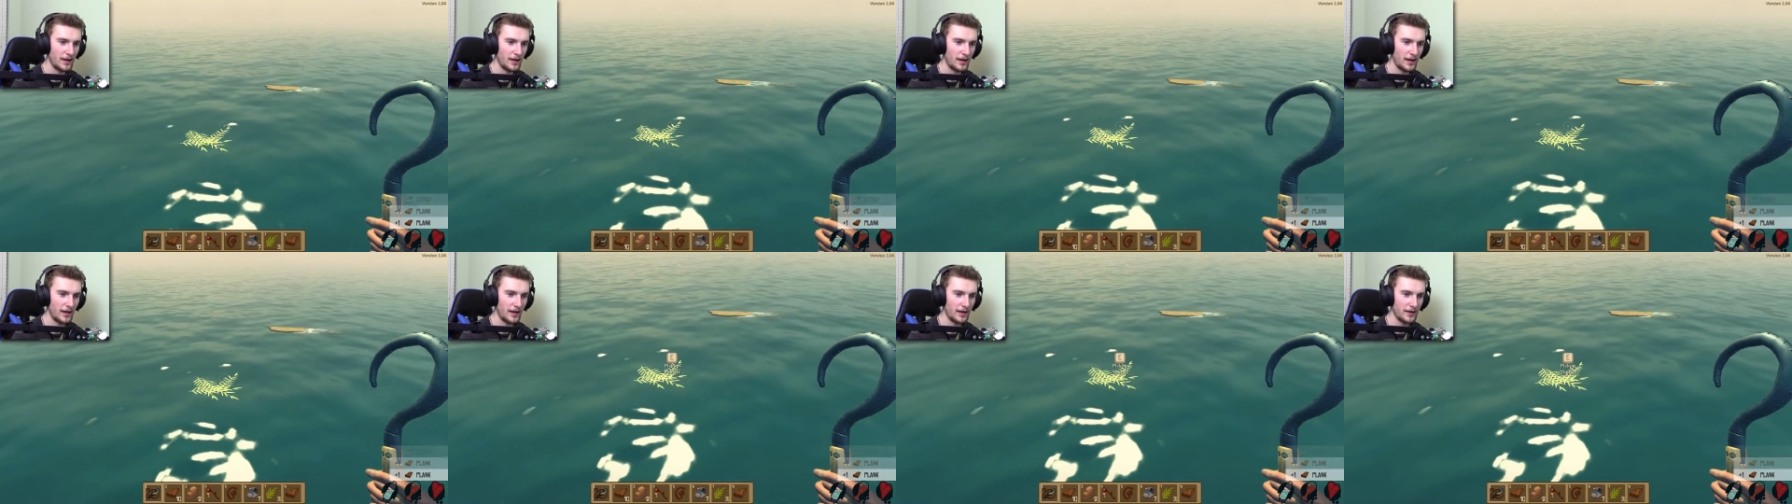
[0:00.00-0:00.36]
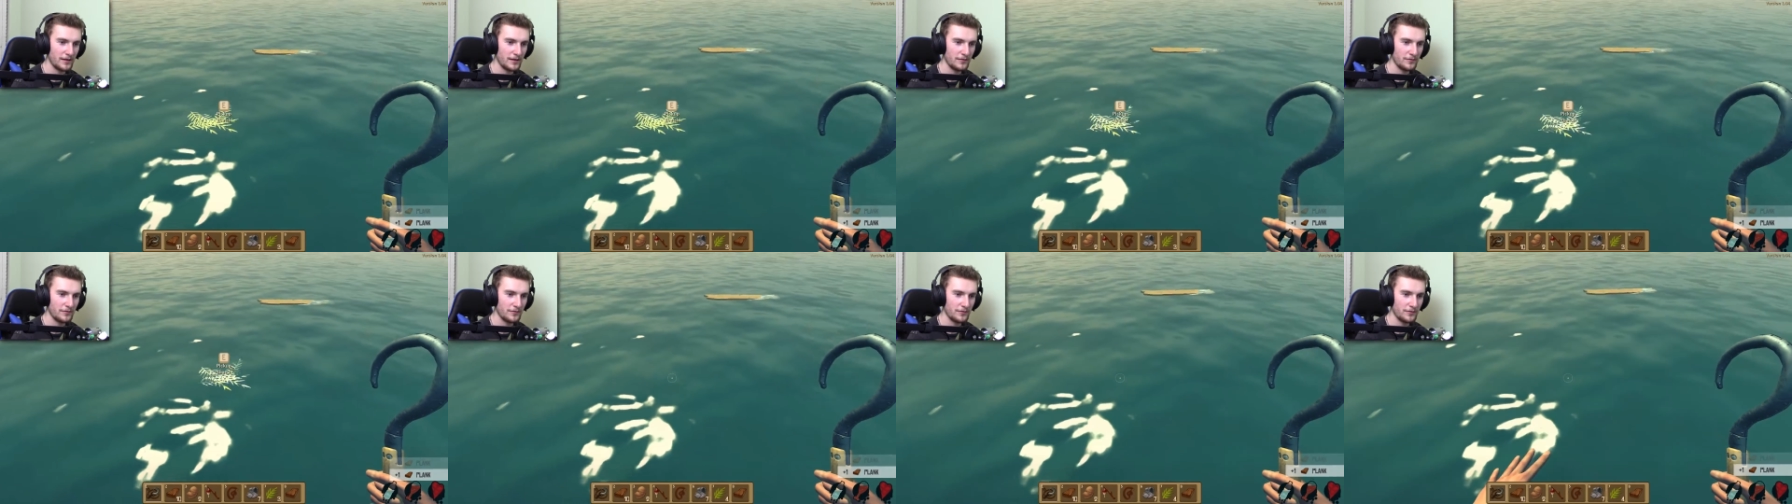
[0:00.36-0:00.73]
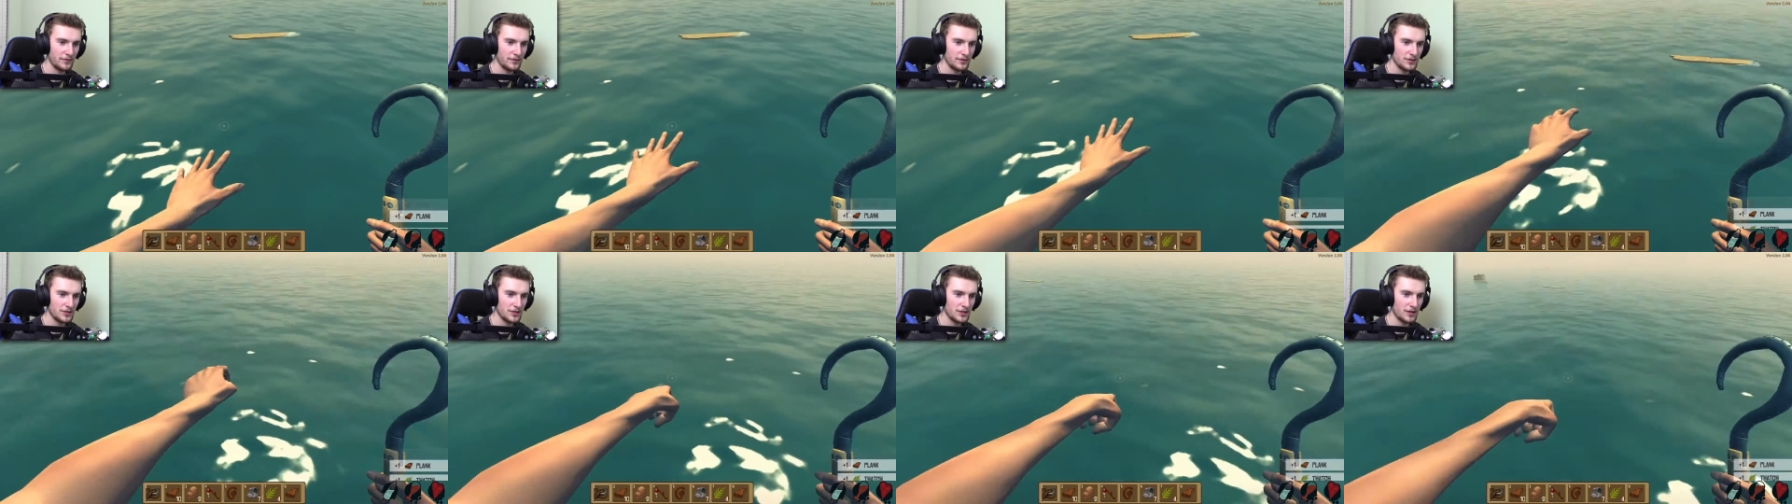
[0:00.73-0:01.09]
And if
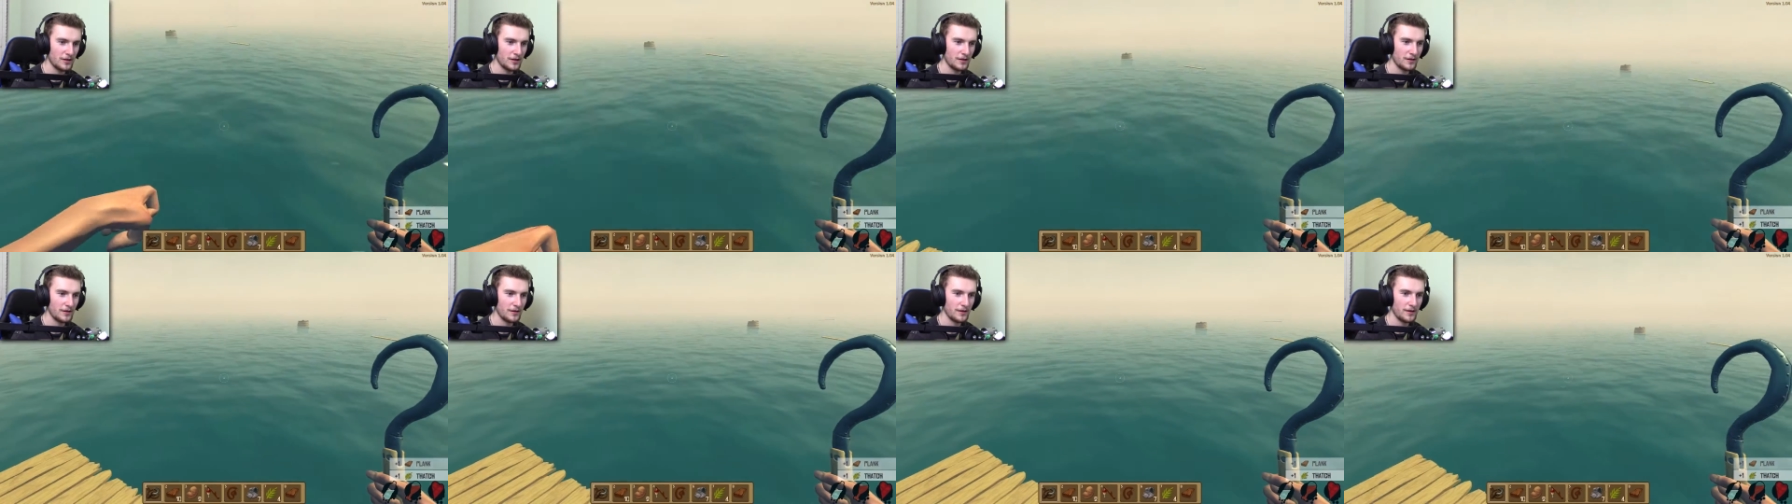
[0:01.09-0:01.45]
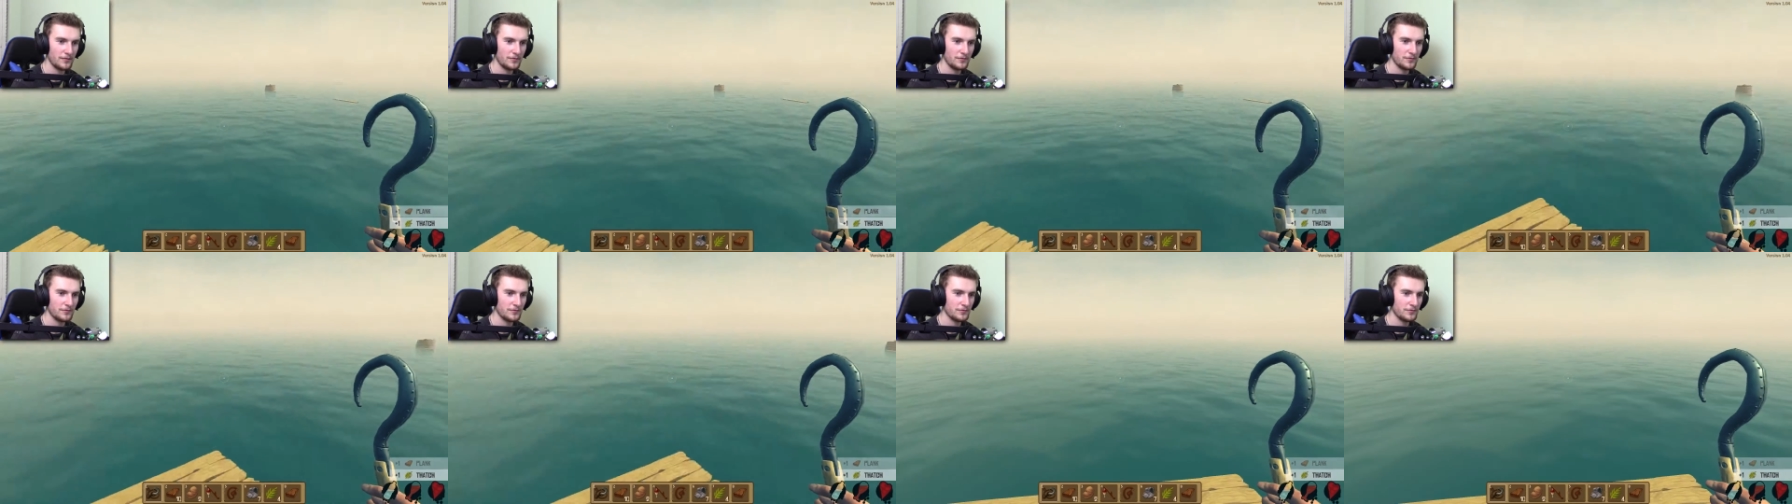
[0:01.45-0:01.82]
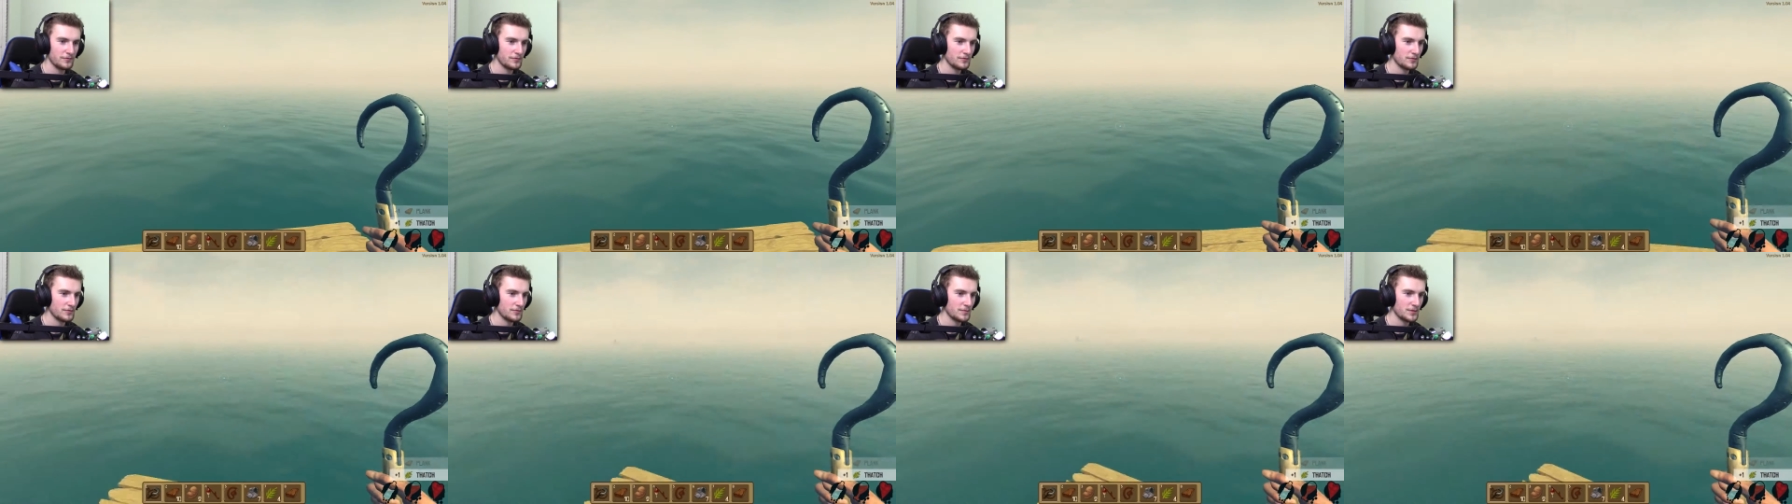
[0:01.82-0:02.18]
the shark, if
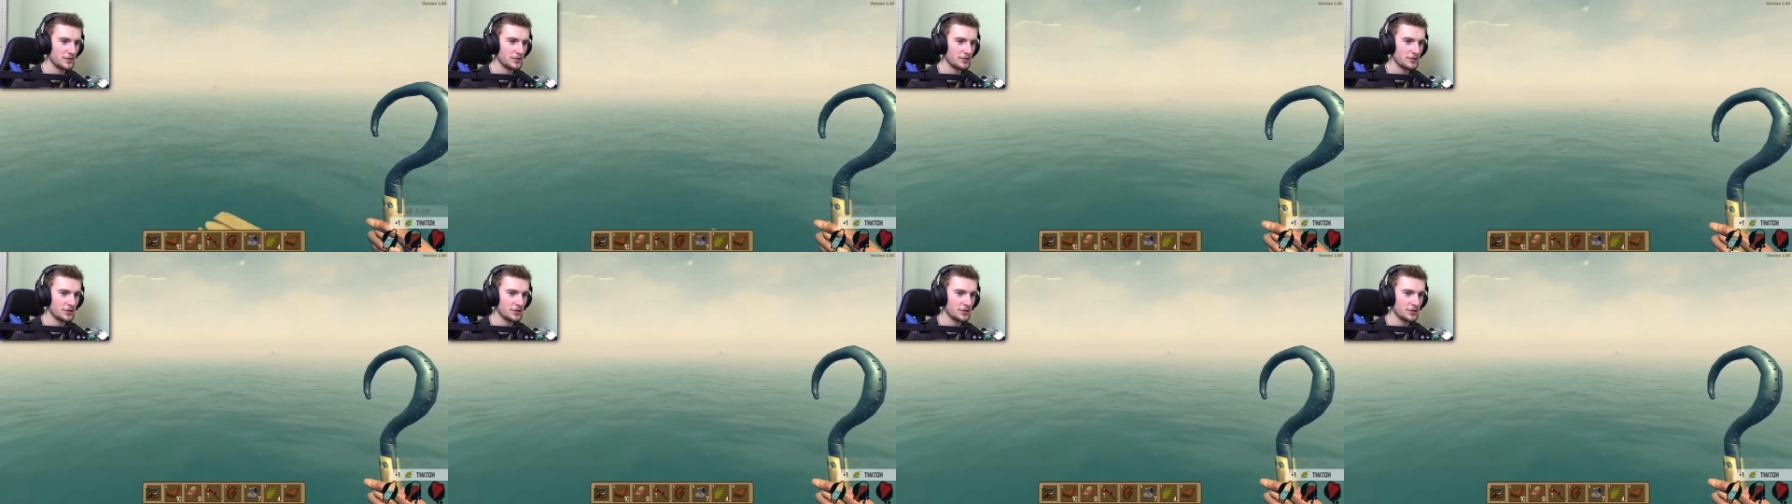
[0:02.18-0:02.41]
Mr.